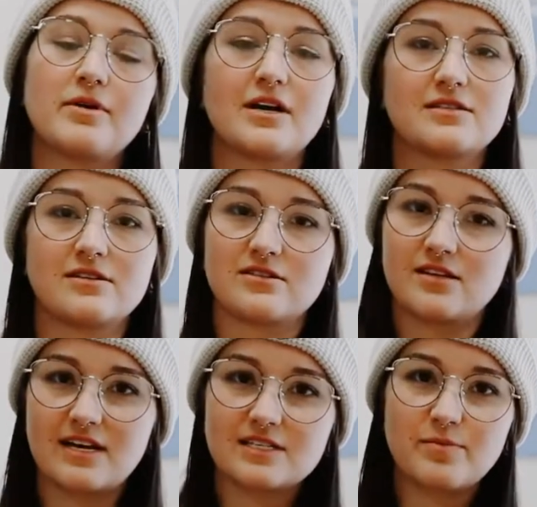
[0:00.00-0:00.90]
because there's
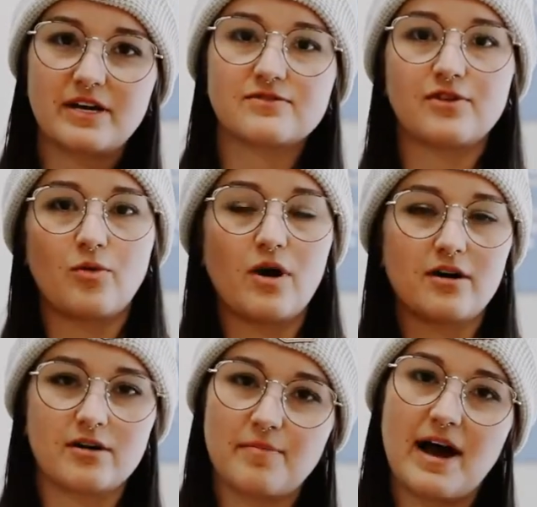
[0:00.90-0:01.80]
less space for the
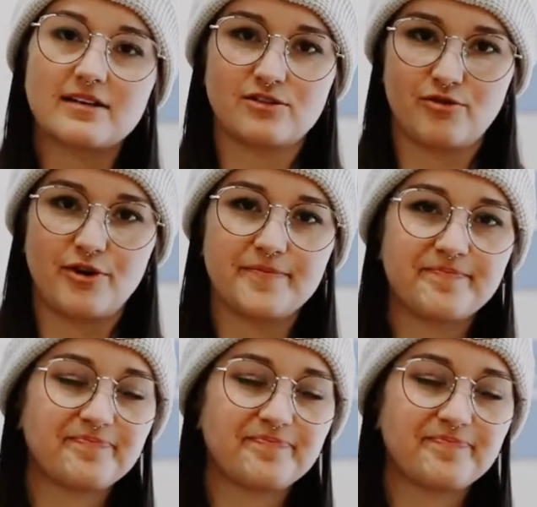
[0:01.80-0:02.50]
water to pass through.